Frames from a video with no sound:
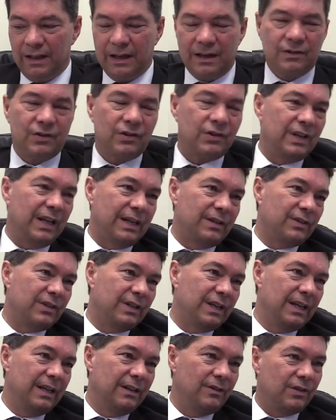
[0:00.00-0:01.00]
there's
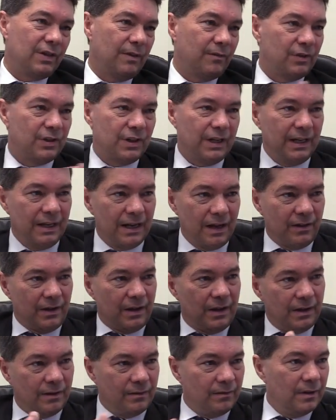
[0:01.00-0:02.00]
16, 17
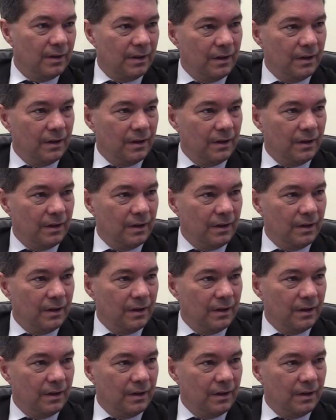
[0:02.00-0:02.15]
other